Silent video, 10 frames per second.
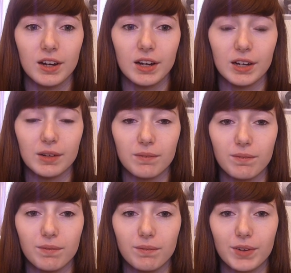
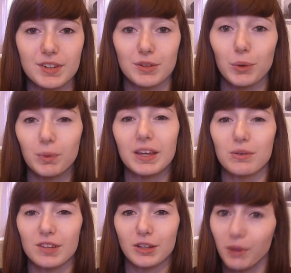um, because all week
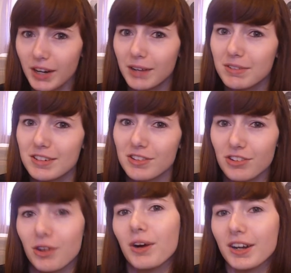he was like, you are coming to the
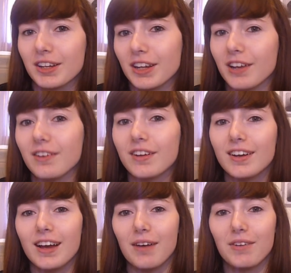show, aren't you?
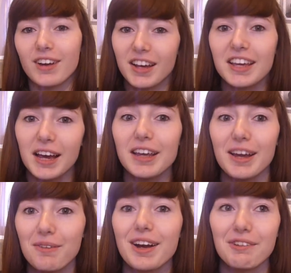And we were like, yeah,
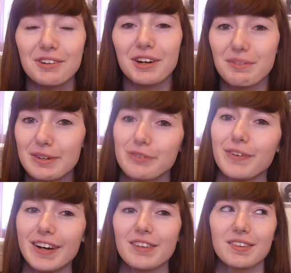yeah, we are. We're not coming till
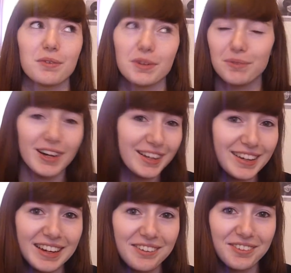Friday. He was like, well, then why are
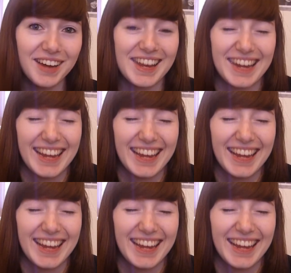you here already?